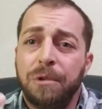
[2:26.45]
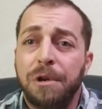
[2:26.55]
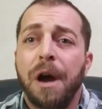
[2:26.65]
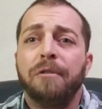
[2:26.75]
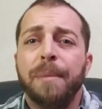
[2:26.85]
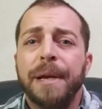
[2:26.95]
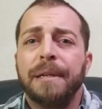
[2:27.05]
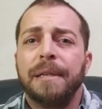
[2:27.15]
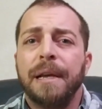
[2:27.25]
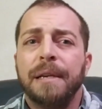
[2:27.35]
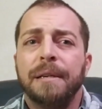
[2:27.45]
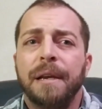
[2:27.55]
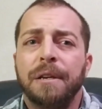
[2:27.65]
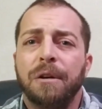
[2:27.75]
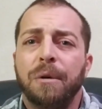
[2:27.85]
government and,
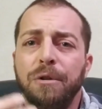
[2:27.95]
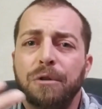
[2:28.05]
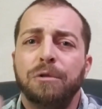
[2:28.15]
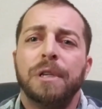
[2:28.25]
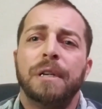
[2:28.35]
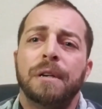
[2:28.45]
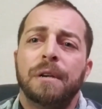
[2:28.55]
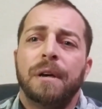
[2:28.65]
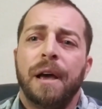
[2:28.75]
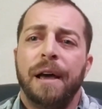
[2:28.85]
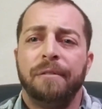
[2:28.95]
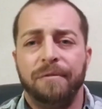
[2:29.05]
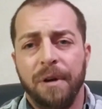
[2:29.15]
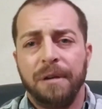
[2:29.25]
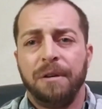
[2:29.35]
you know, using
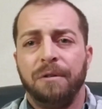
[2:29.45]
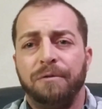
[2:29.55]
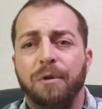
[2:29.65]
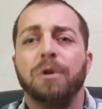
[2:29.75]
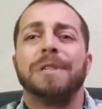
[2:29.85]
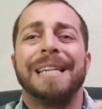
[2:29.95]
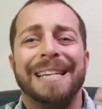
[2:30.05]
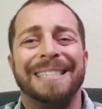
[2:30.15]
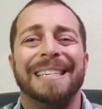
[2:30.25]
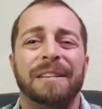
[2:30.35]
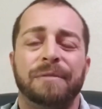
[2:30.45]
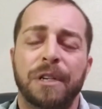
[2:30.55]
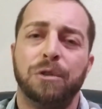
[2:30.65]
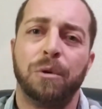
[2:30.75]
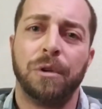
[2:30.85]
you know, force against
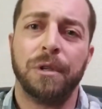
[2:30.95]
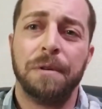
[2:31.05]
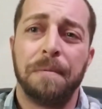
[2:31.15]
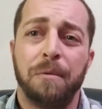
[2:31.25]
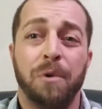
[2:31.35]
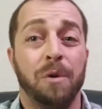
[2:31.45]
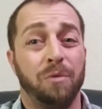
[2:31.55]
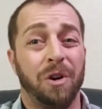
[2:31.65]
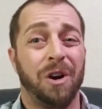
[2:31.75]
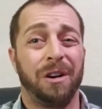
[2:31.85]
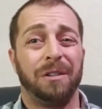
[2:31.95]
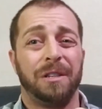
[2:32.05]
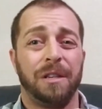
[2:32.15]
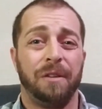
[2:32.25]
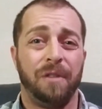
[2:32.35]
individuals
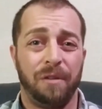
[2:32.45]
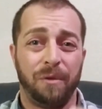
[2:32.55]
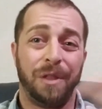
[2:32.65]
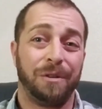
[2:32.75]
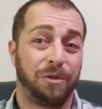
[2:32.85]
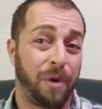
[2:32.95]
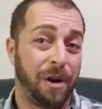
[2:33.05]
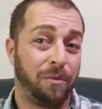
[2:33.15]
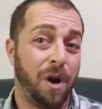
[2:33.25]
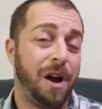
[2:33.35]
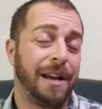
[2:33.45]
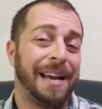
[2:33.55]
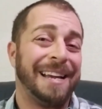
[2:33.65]
regardless of whether it's right or wrong.